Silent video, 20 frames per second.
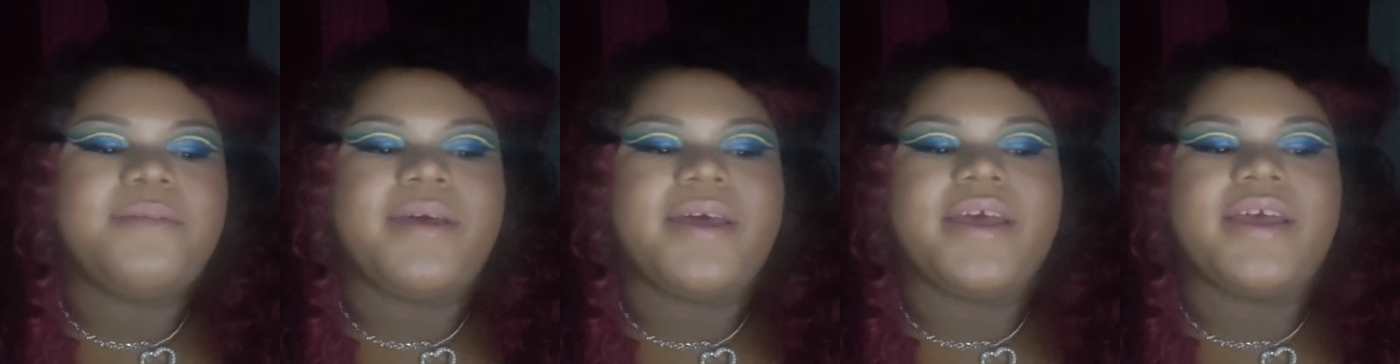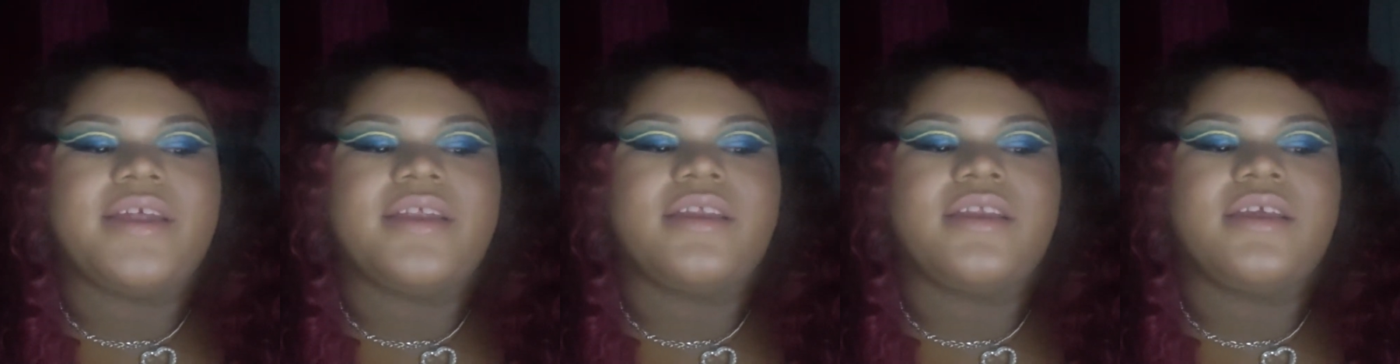
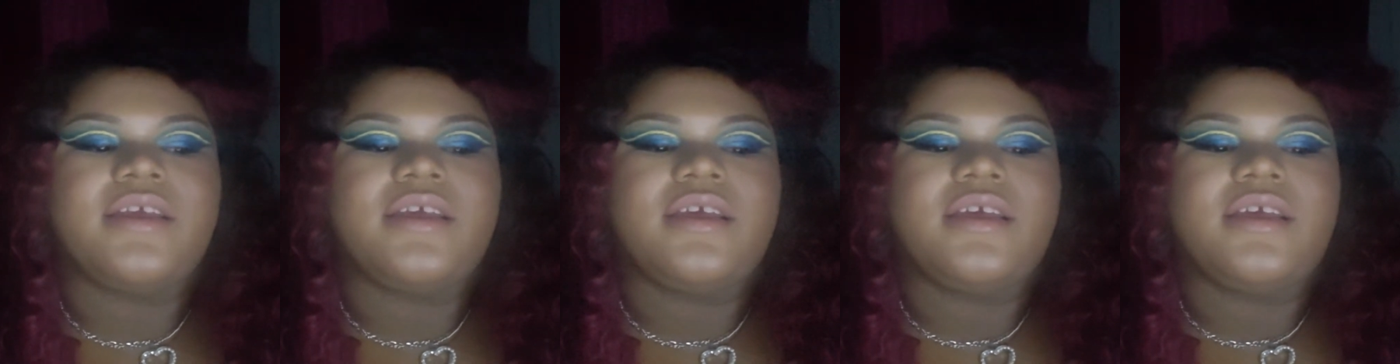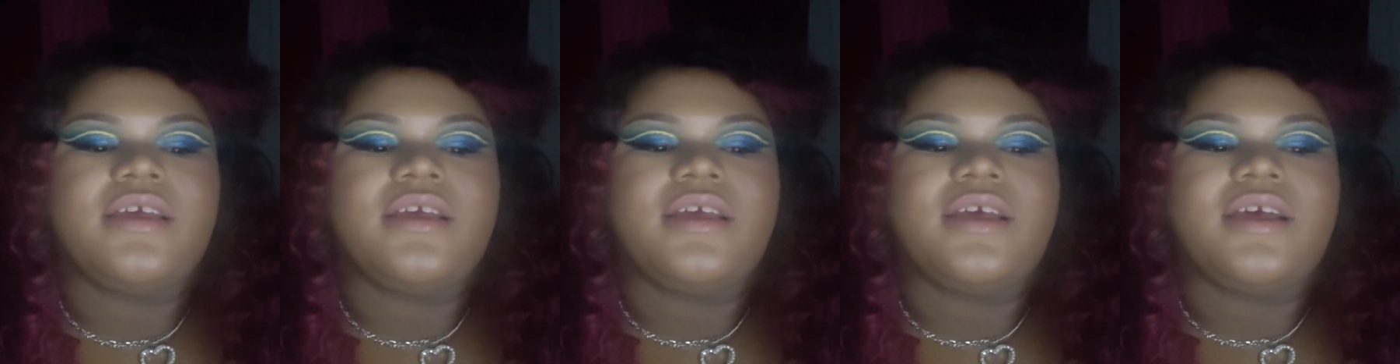And
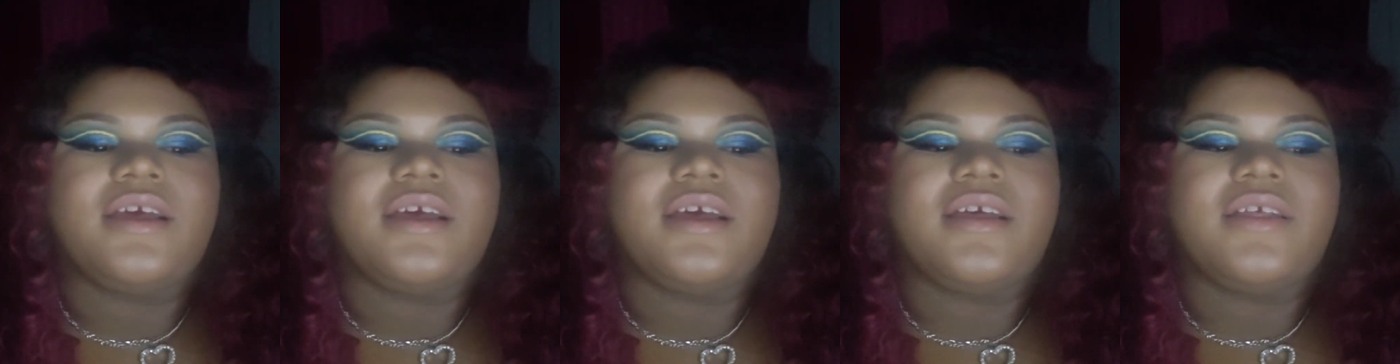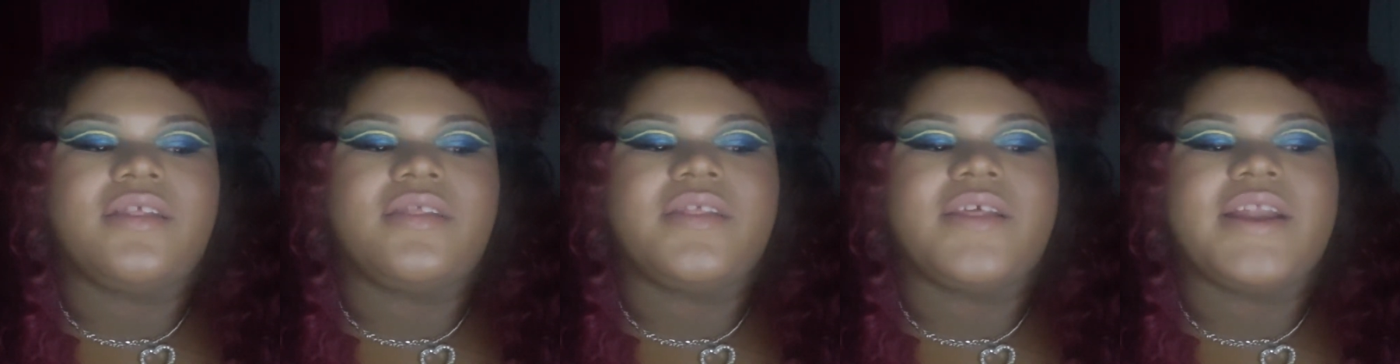
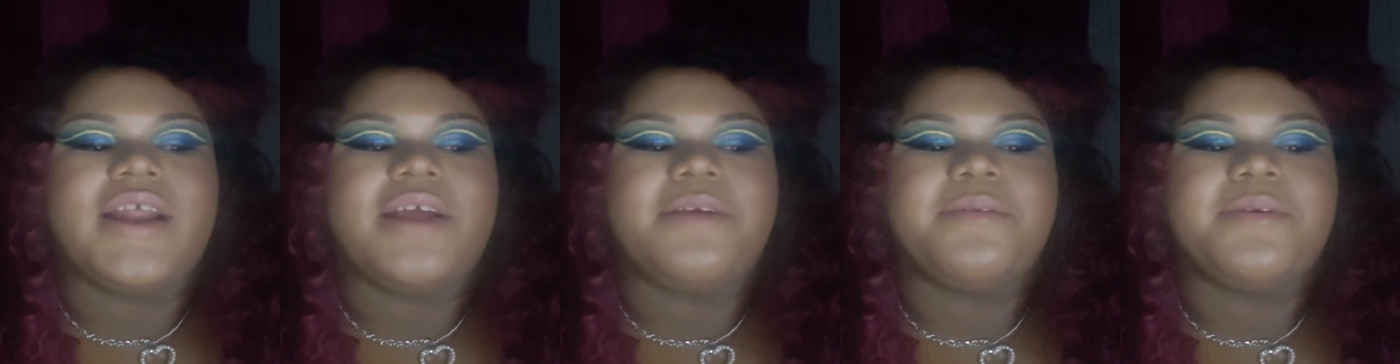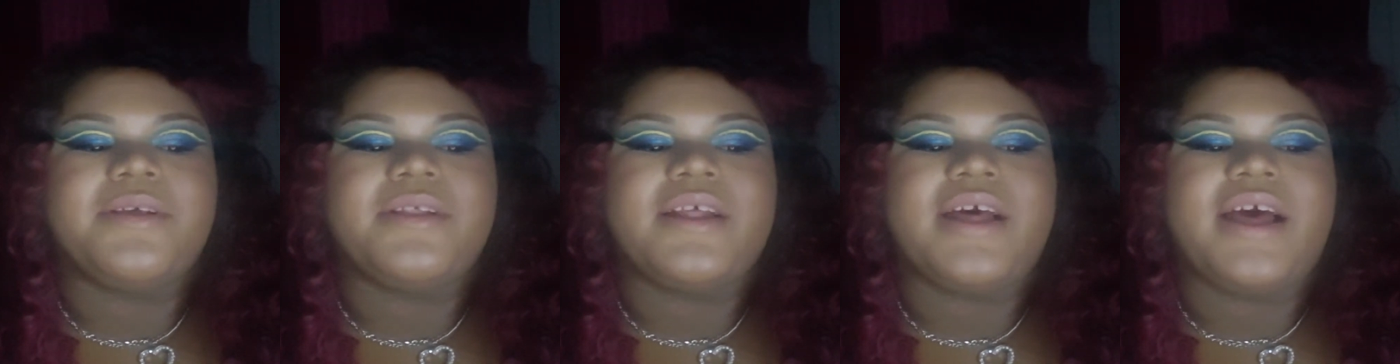then I
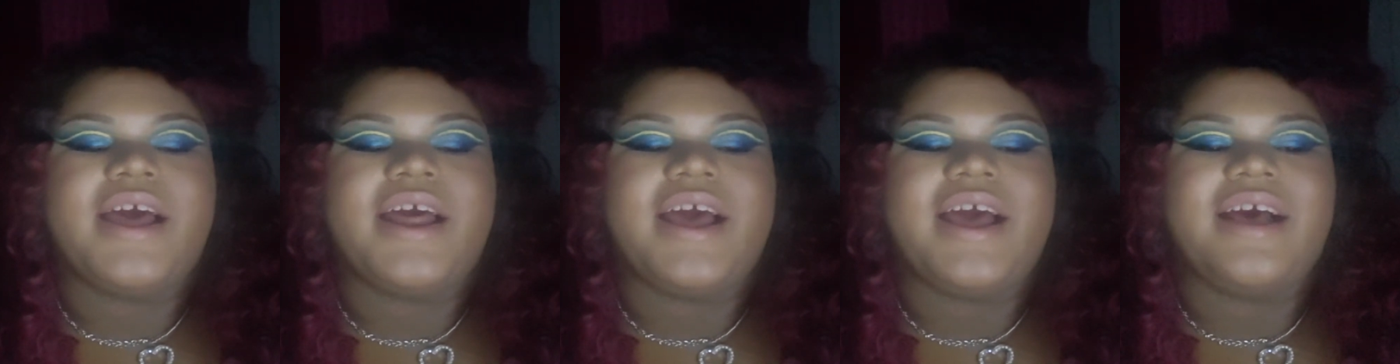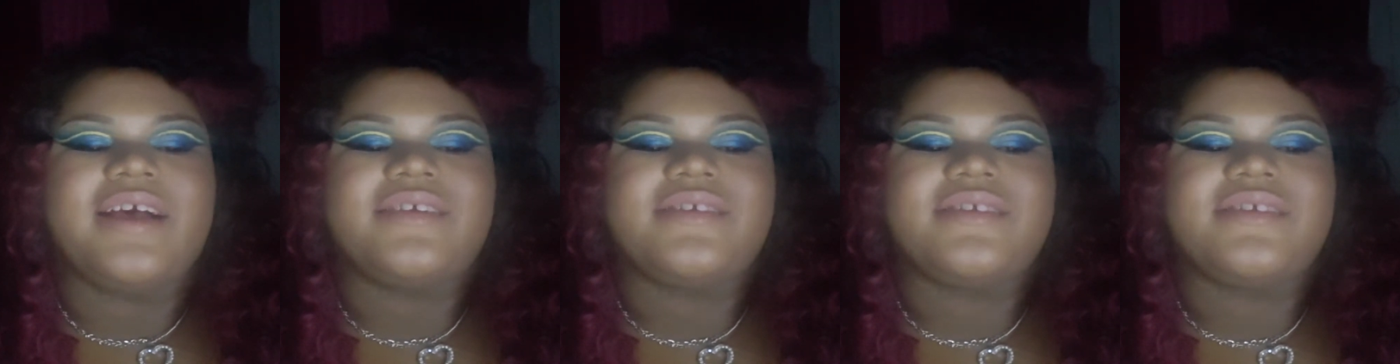
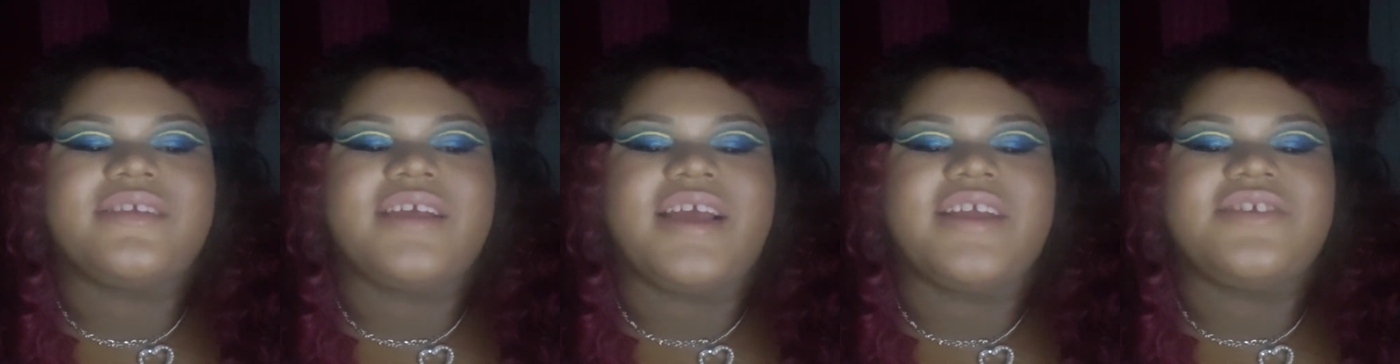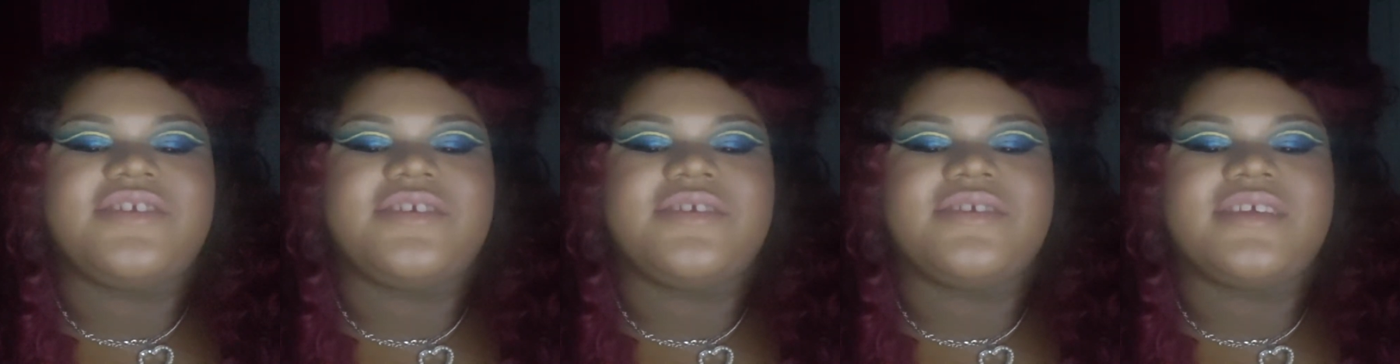asked, and
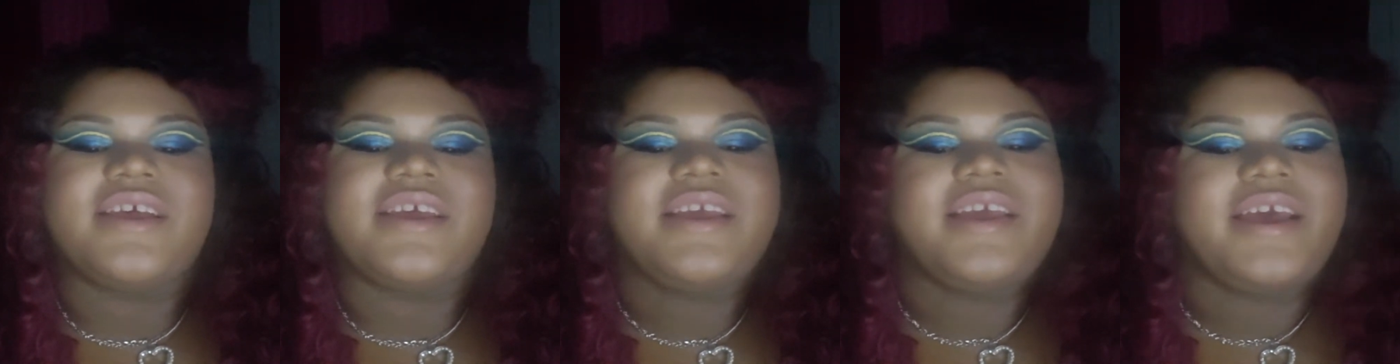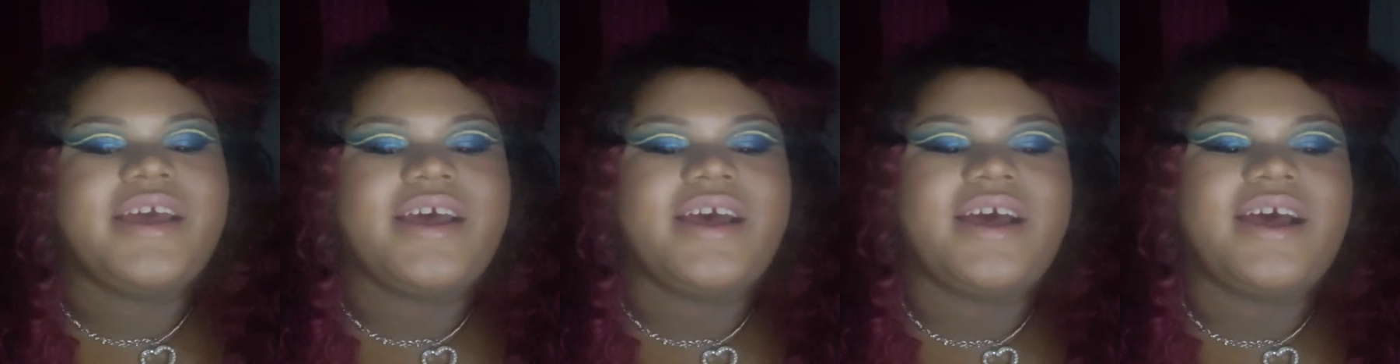she was like,
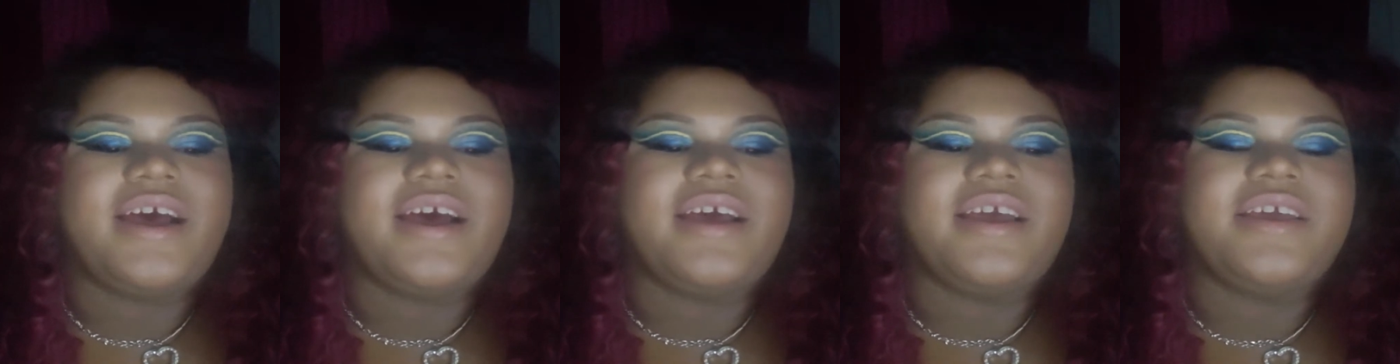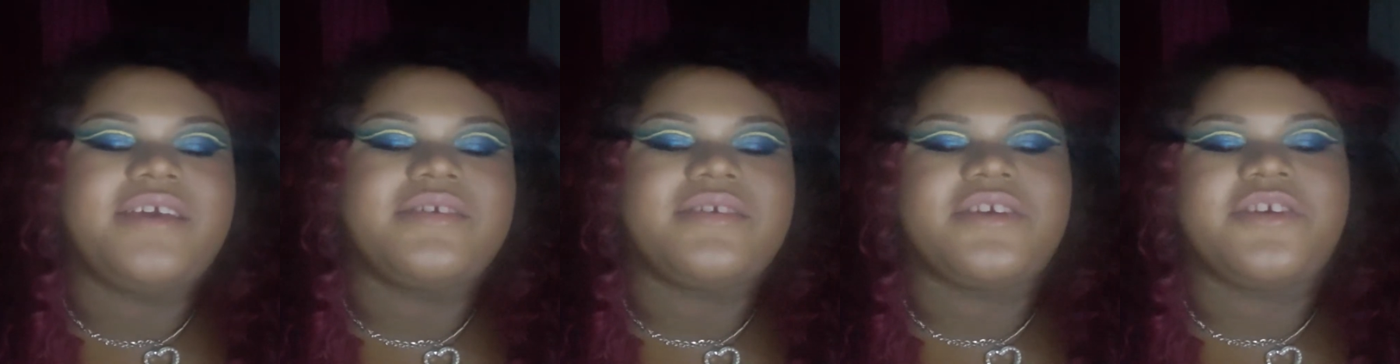"Yeah,
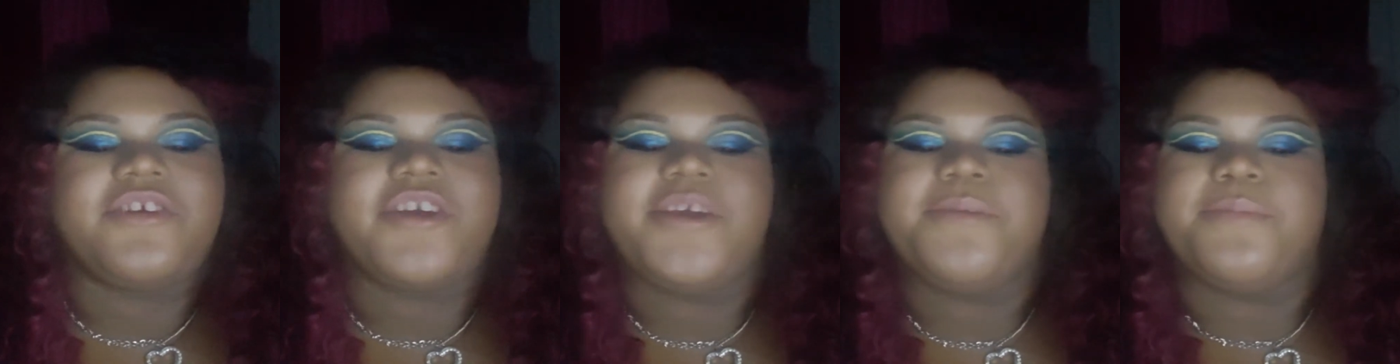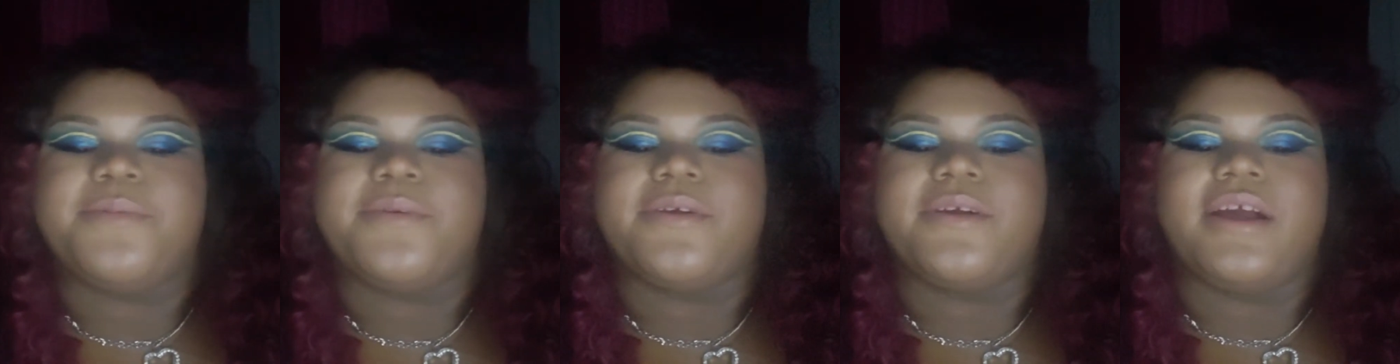he was a
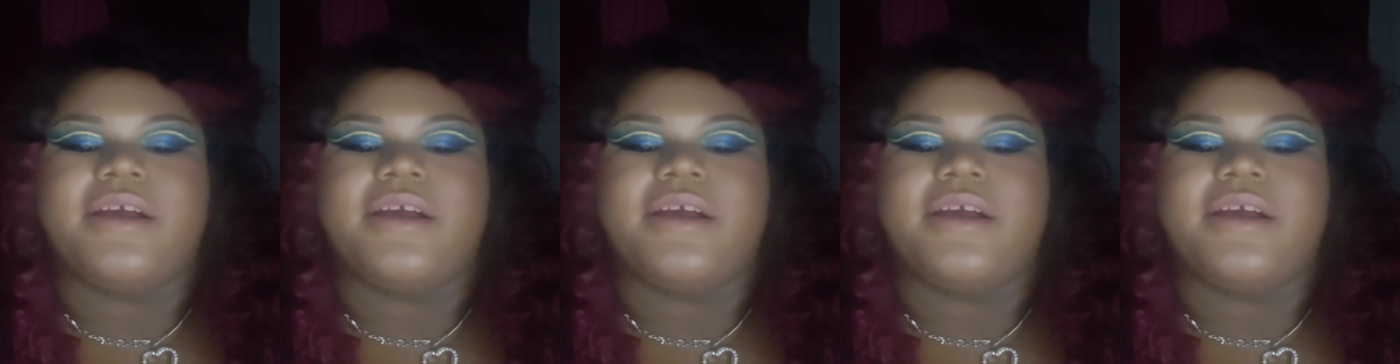creeper.